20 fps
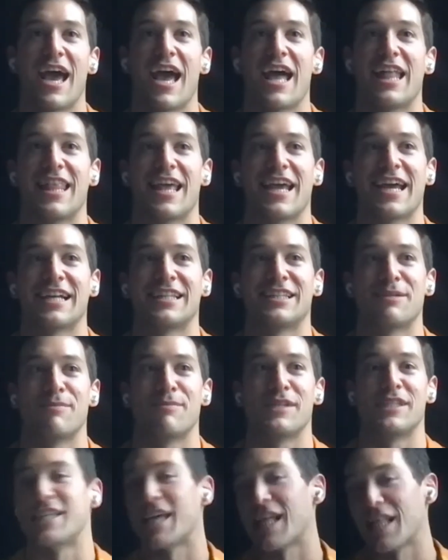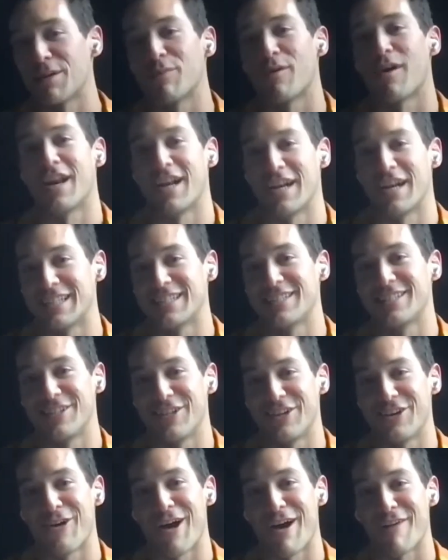and they get to be celebrated as
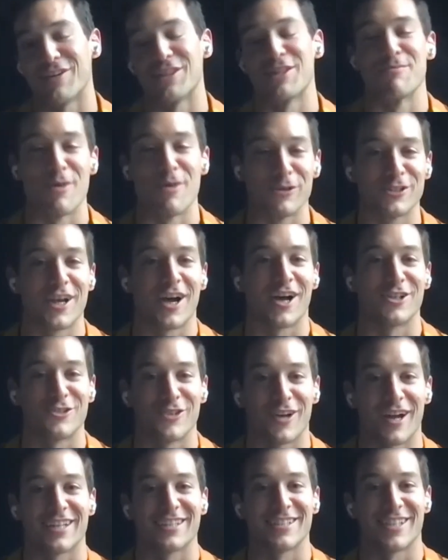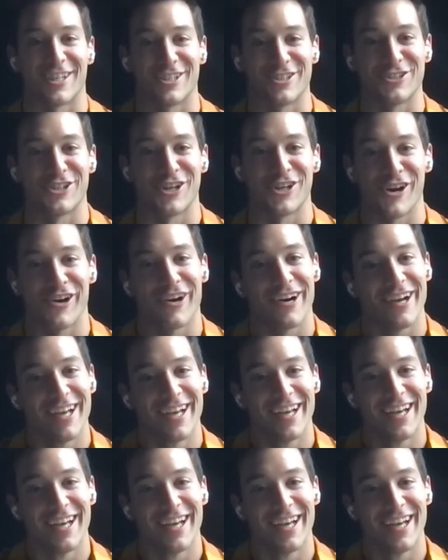having the most contracts on a show.